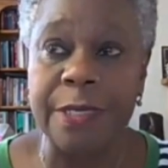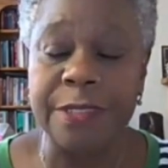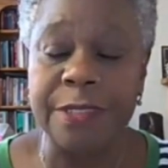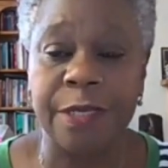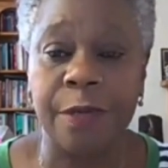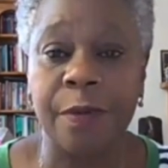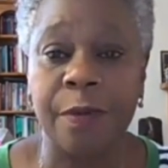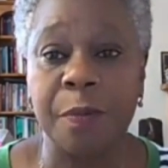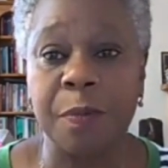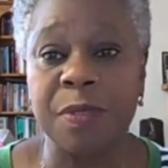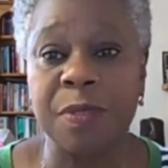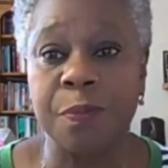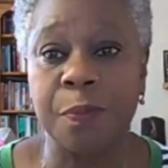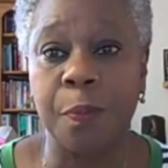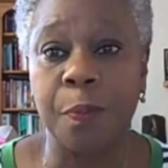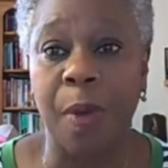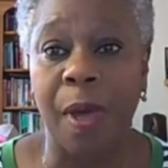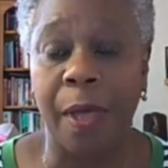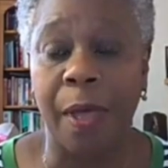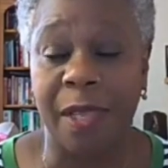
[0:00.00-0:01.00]
So
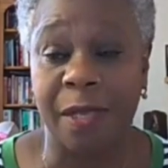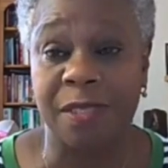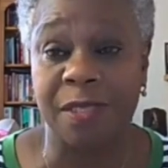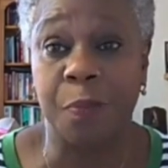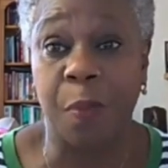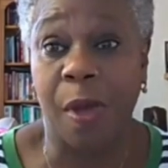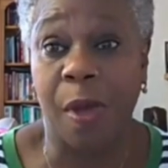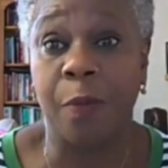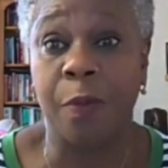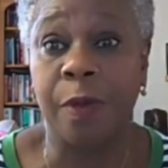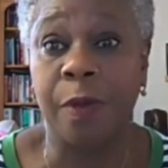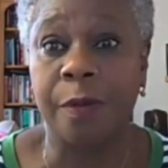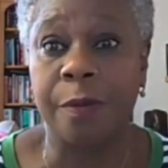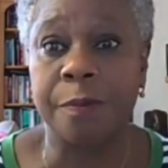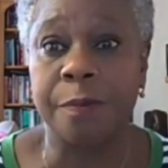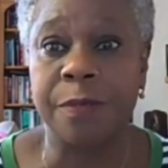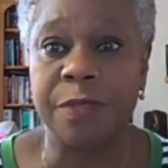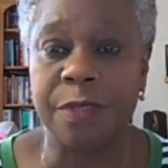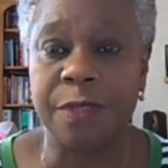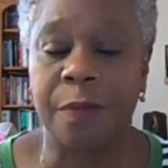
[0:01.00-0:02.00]
it's
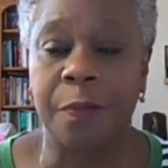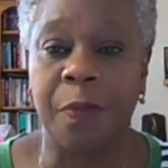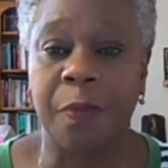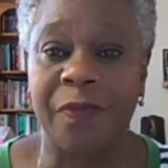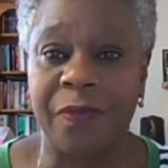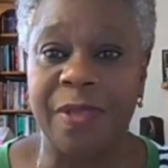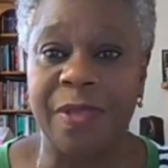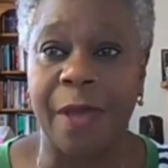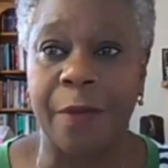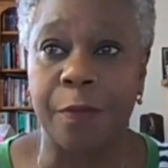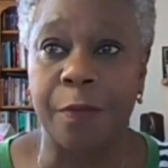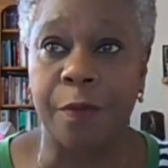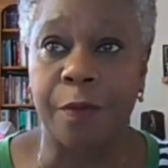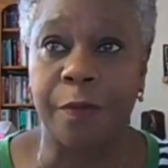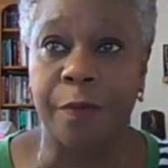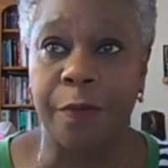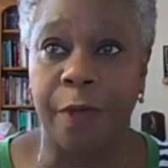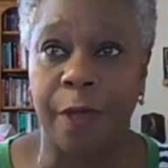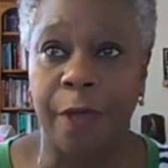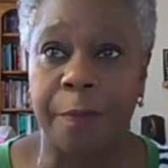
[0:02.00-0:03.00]
welcomed that we've now
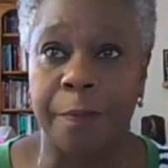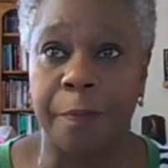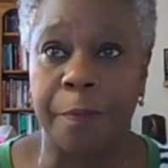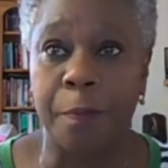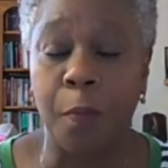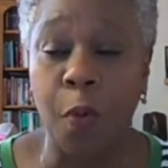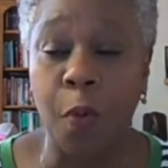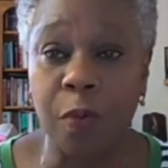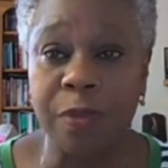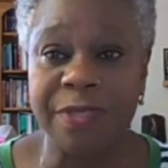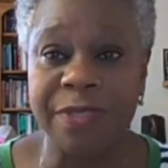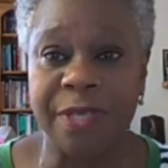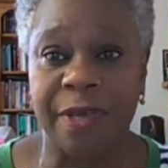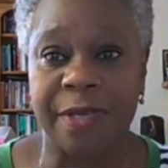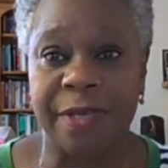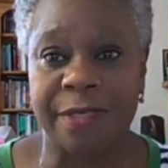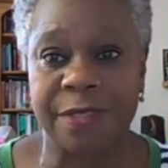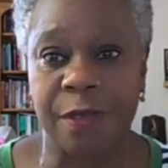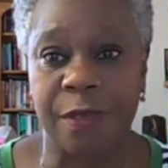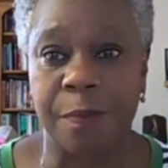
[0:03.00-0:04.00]
got more
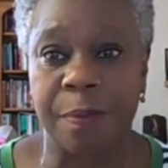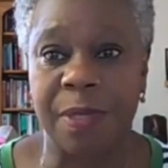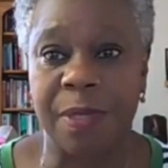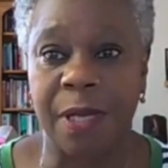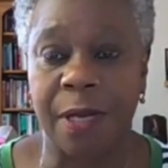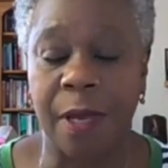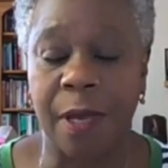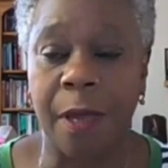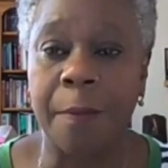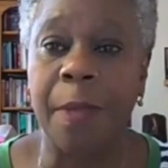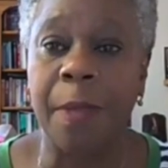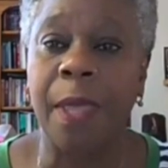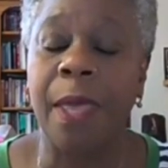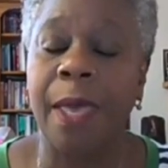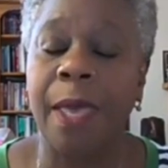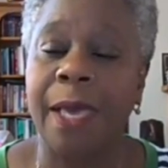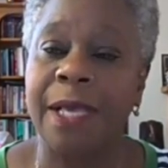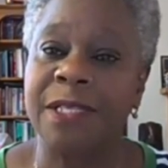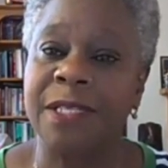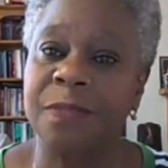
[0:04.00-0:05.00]
sites opening up.
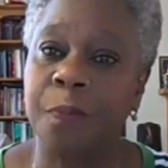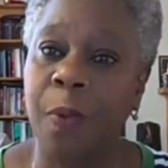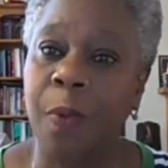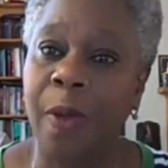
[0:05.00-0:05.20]
It's